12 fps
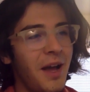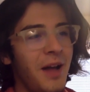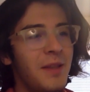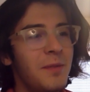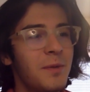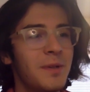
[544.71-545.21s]

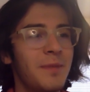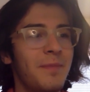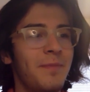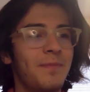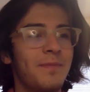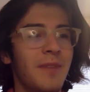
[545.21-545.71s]
Hollywood.
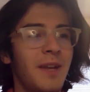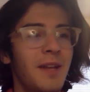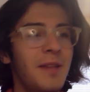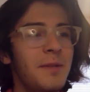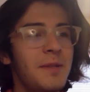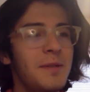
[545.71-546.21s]

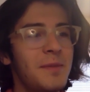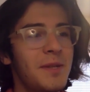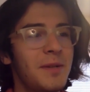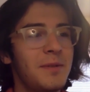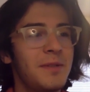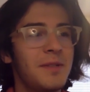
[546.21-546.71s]
Hollywood has been
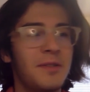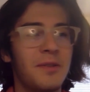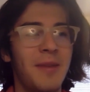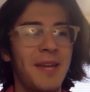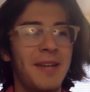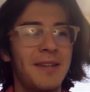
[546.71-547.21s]
known to
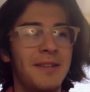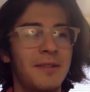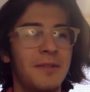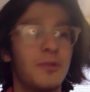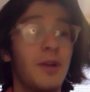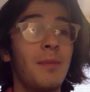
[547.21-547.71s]
dramatic
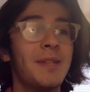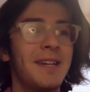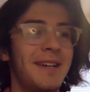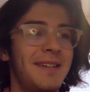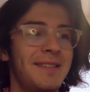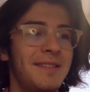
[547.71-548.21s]
or
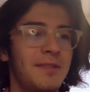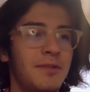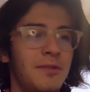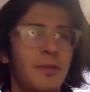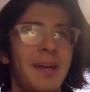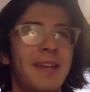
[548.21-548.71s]
dramatize,
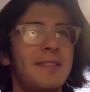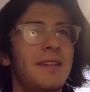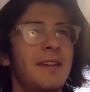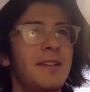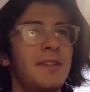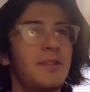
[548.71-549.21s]

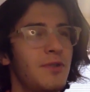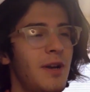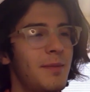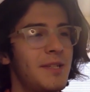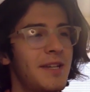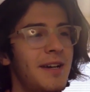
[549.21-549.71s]
dramatize,
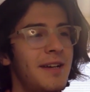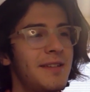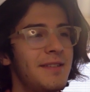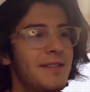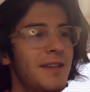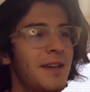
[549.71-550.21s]

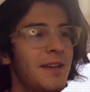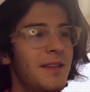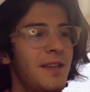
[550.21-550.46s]
dramatize the mm-hmm.